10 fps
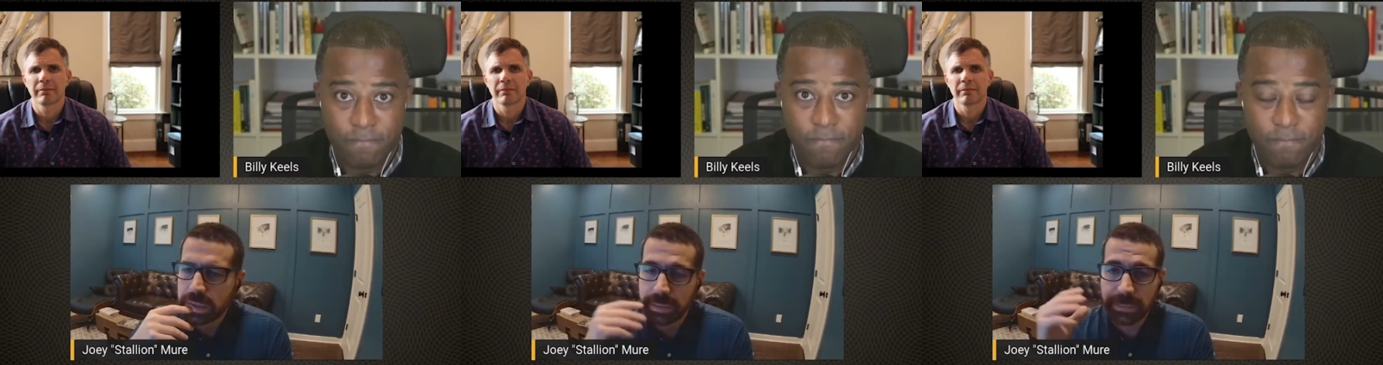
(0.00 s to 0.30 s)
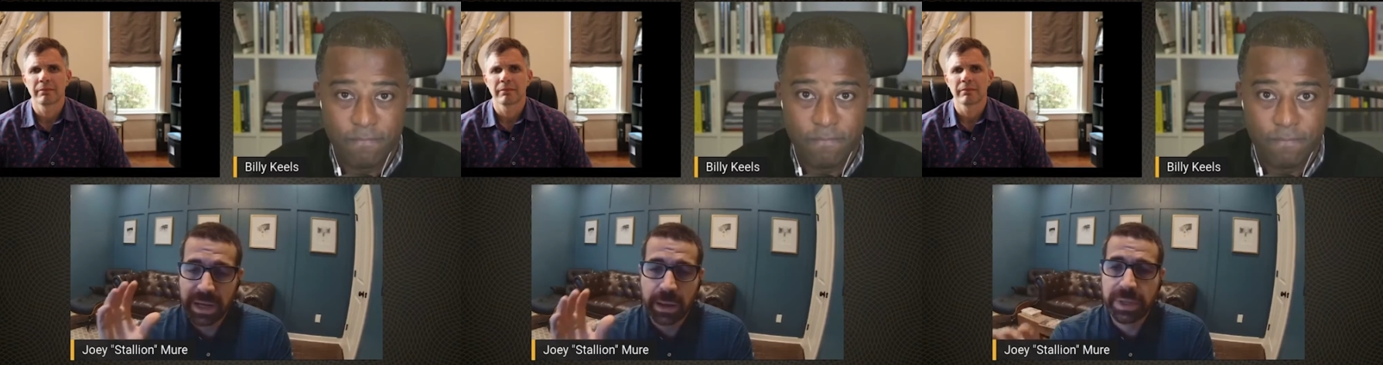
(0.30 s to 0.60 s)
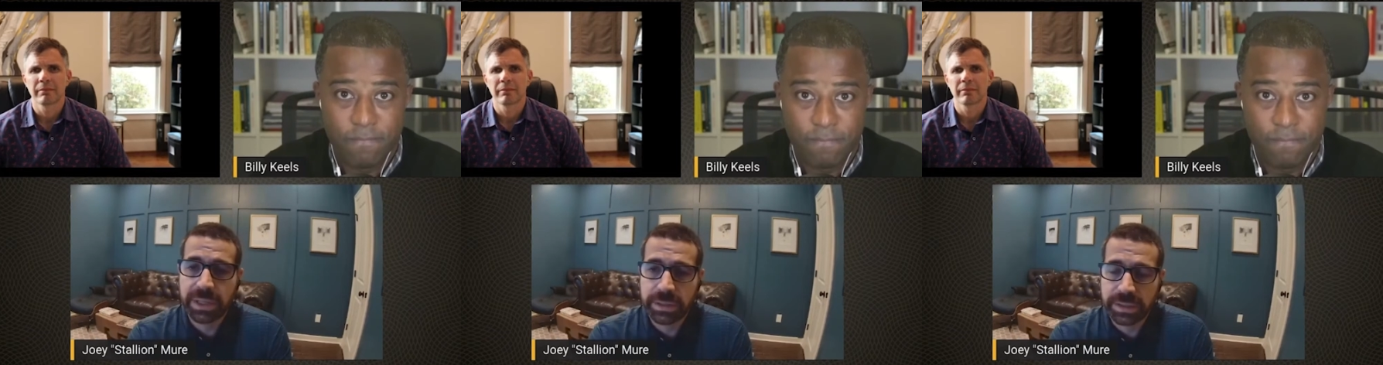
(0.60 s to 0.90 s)
Speaker 1: it may not
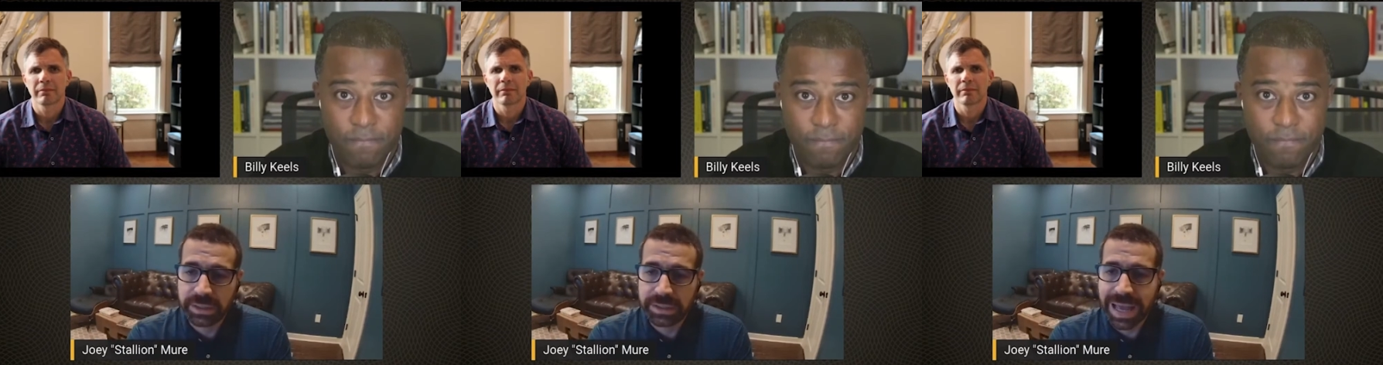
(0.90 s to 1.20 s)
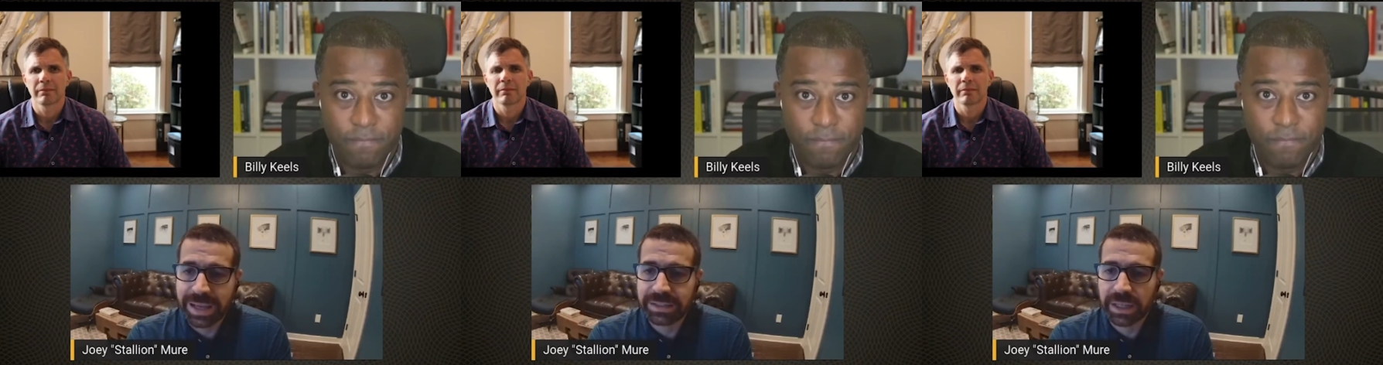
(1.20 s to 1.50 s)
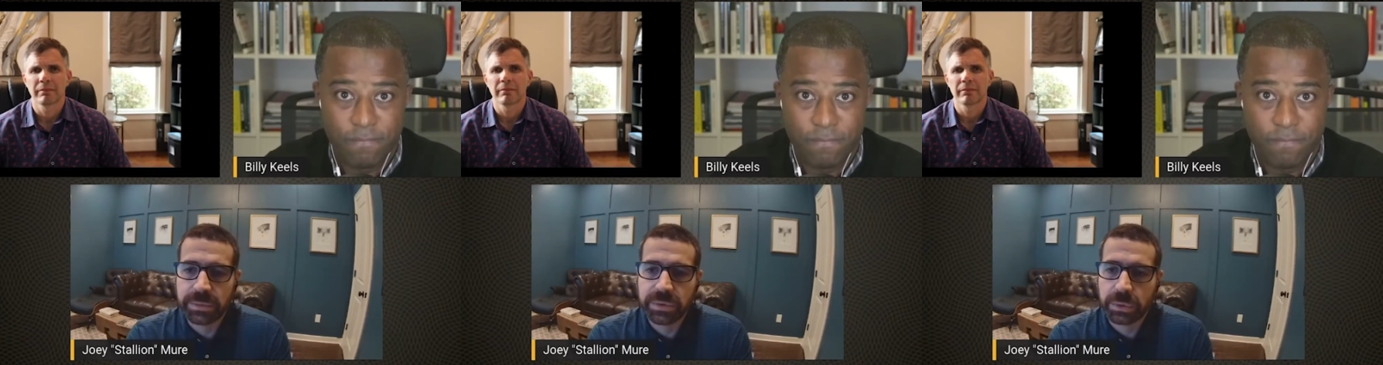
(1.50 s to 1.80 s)
be in the exact
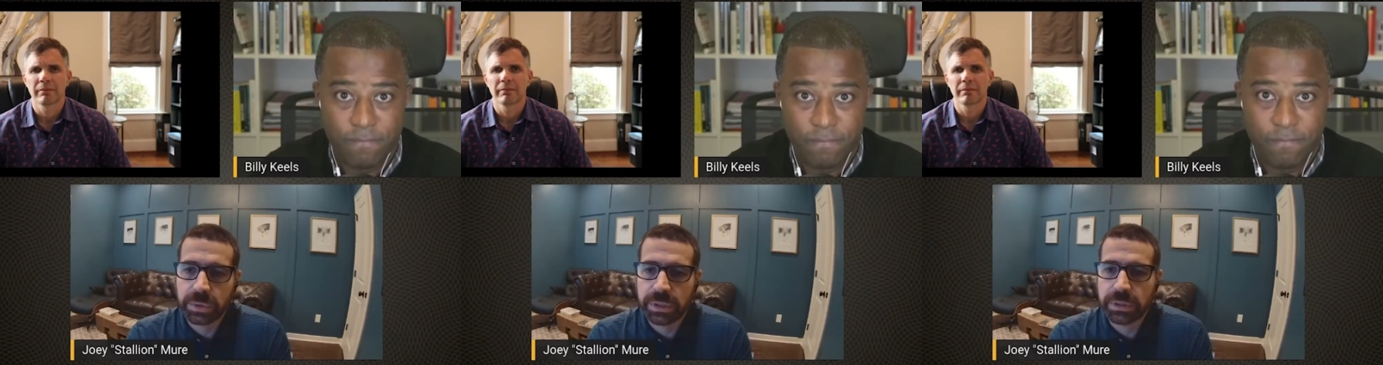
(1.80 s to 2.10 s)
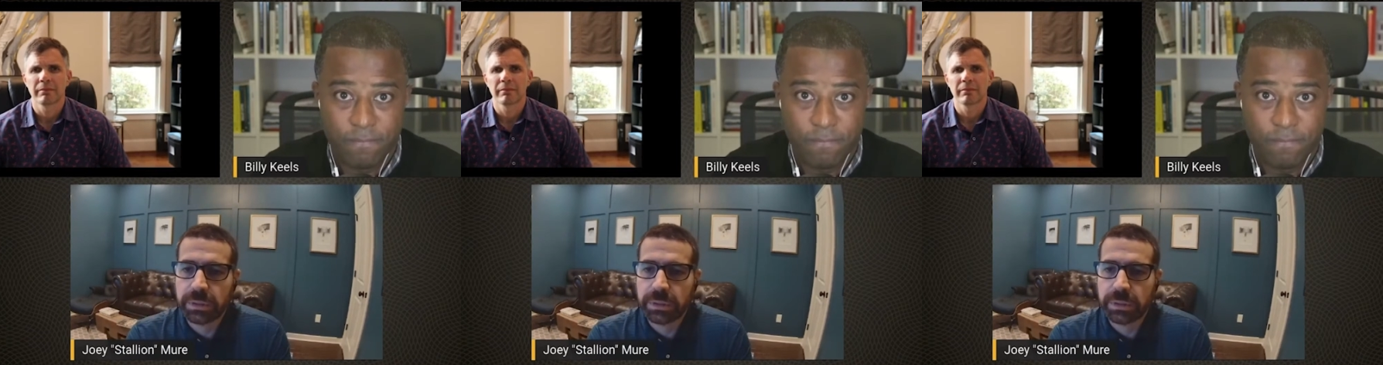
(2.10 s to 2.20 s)
same story,